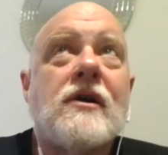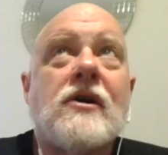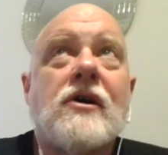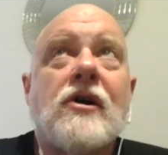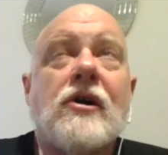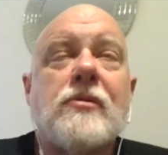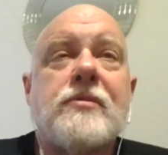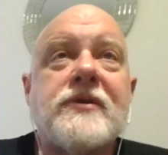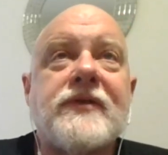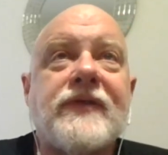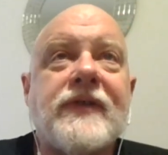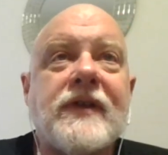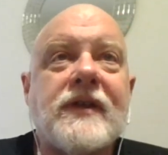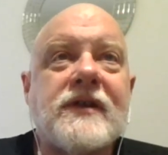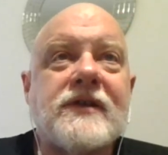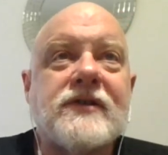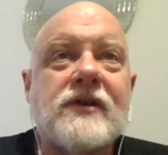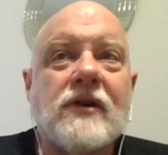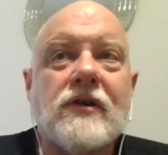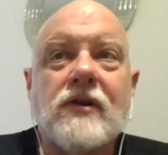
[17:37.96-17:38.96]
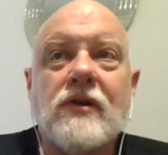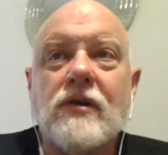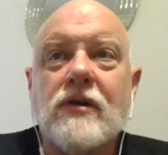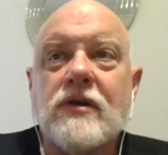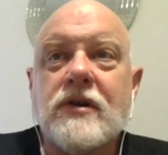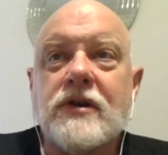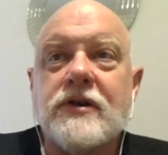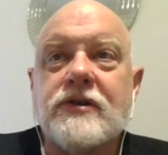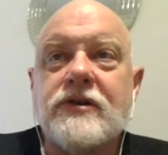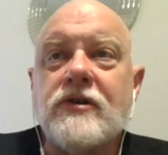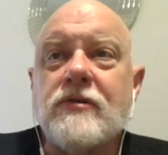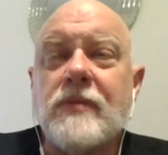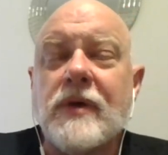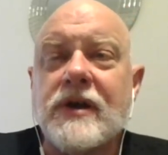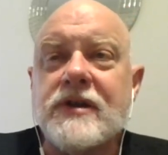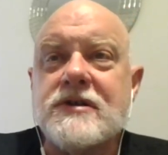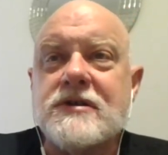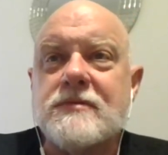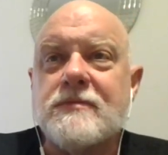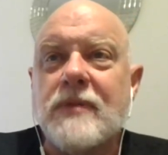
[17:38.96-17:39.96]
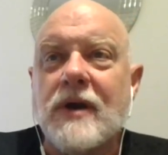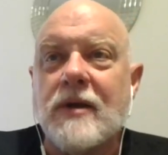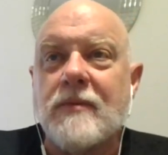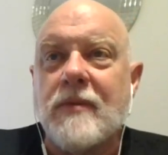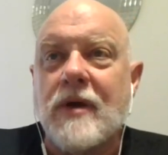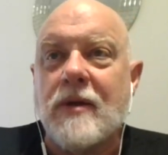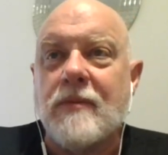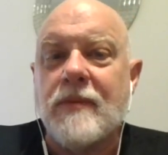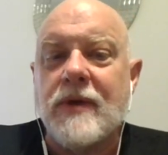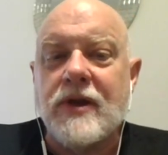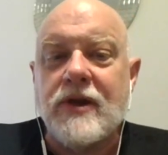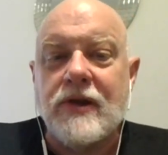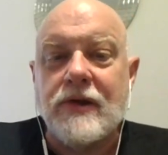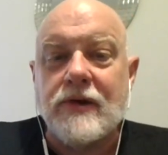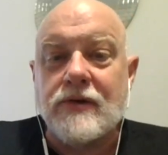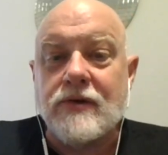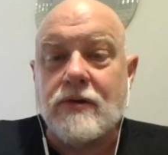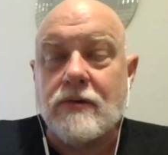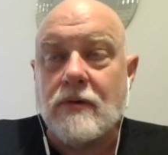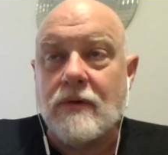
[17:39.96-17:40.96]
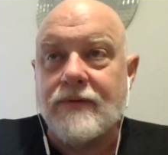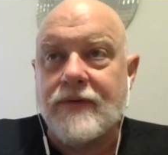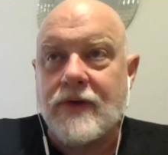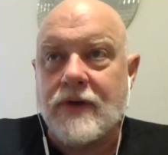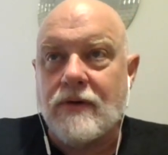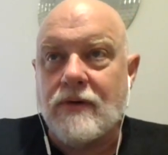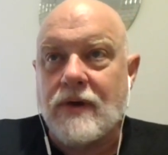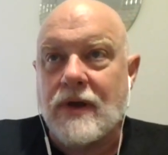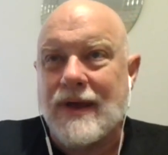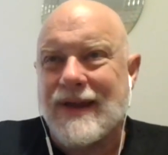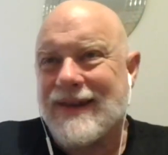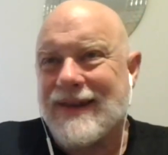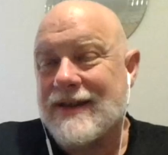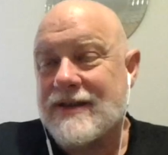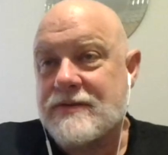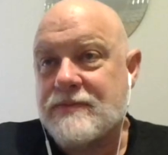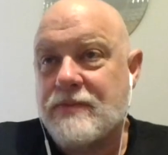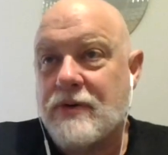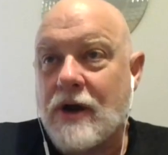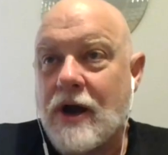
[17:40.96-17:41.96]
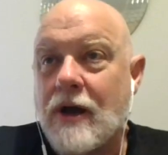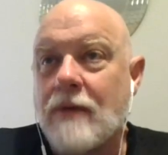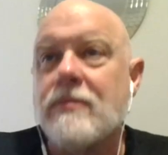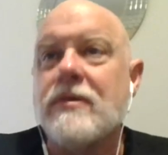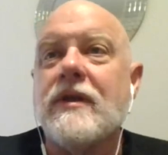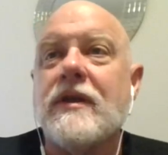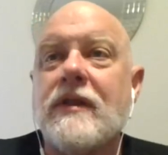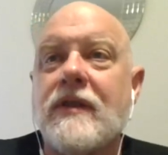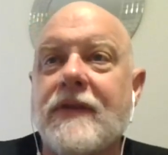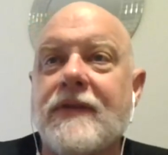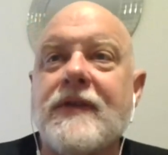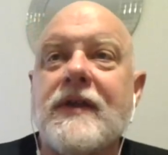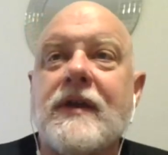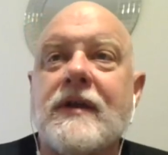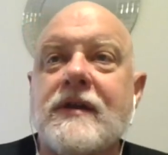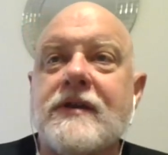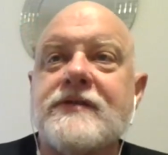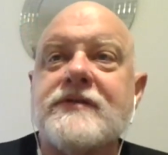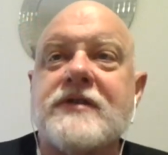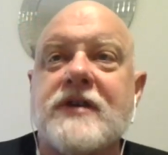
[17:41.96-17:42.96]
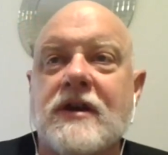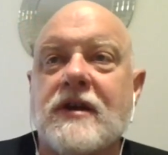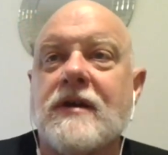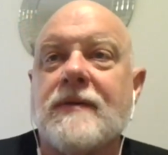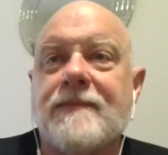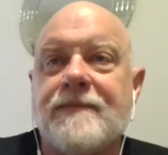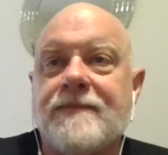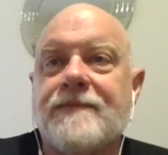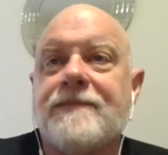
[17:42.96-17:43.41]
Hope his feelings aren't hurt too much by my mediocre review, and that's probably the thing that's gonna